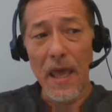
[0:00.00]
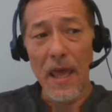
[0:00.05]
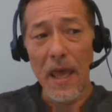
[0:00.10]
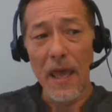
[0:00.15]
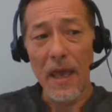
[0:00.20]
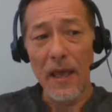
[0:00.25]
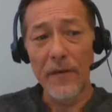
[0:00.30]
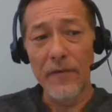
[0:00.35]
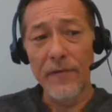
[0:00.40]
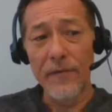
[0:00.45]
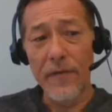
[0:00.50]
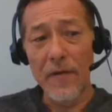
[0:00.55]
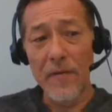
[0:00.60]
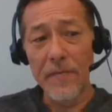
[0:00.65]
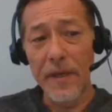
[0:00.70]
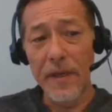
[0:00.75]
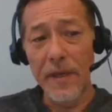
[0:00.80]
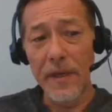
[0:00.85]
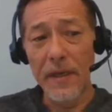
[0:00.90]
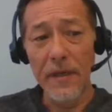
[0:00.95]
And from
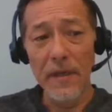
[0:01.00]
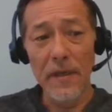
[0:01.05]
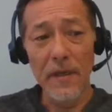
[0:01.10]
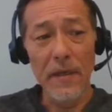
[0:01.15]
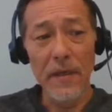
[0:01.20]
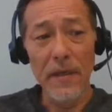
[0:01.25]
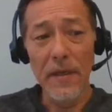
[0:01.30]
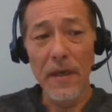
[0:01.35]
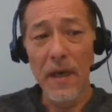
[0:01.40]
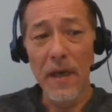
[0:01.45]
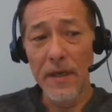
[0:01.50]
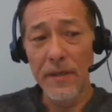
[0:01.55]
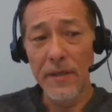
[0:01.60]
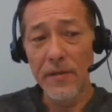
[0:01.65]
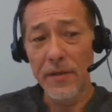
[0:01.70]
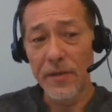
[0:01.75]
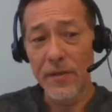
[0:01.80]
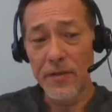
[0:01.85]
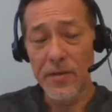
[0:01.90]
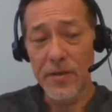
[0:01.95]
here,
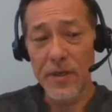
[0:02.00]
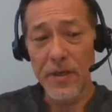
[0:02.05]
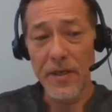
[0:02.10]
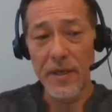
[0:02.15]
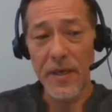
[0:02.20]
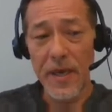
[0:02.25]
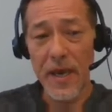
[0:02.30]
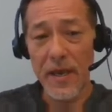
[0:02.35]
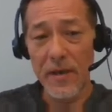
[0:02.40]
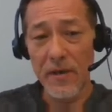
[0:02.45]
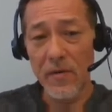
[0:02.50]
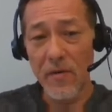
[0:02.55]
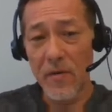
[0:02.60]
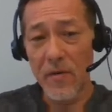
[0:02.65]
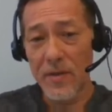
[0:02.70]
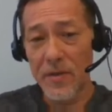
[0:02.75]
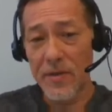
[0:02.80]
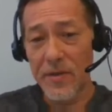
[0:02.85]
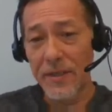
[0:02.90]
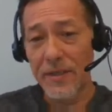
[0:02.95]
you can see
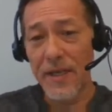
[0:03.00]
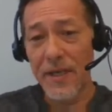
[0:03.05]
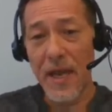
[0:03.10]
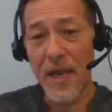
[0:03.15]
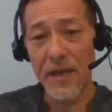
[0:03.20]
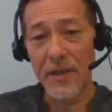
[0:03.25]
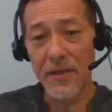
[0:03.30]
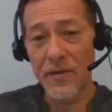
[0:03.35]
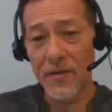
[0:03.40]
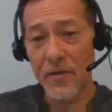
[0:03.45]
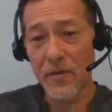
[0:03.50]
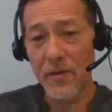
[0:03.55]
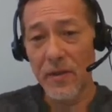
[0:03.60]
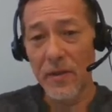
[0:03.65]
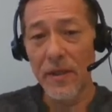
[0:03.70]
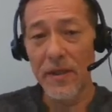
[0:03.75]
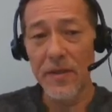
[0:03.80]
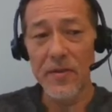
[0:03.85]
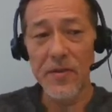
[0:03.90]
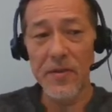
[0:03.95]
categories and tags are
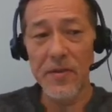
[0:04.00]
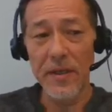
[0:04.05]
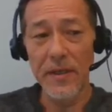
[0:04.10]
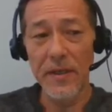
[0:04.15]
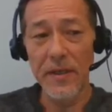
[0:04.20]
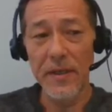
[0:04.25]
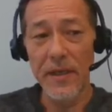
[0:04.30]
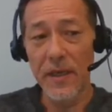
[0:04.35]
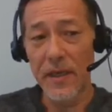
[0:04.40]
listed